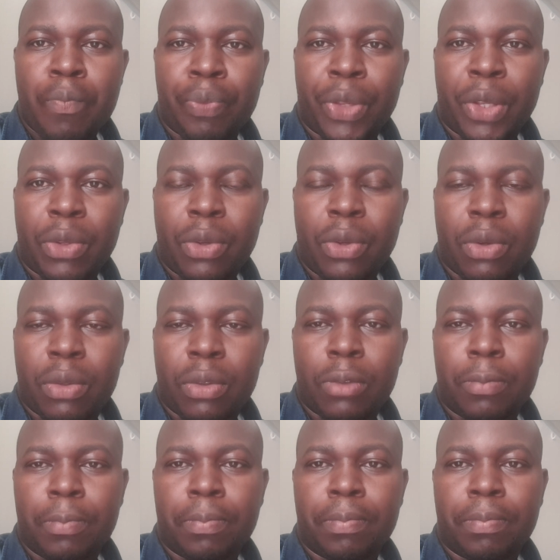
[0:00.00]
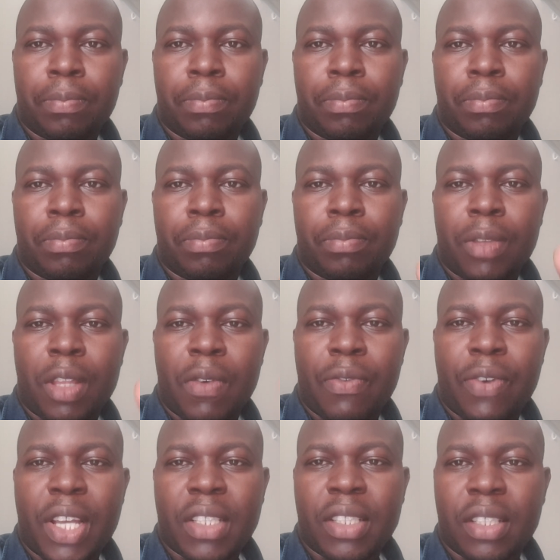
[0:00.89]
So, the
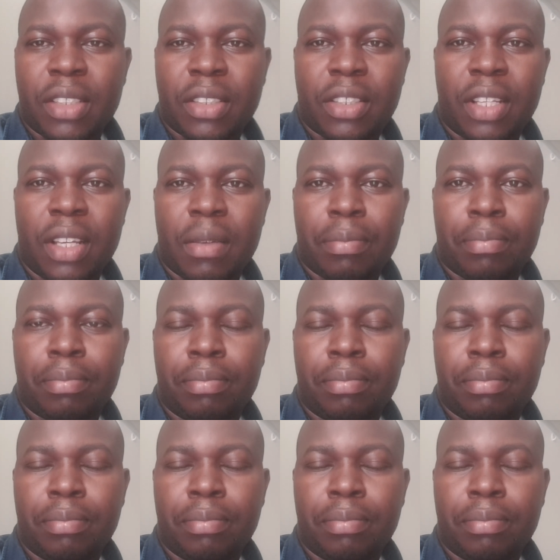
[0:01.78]
first step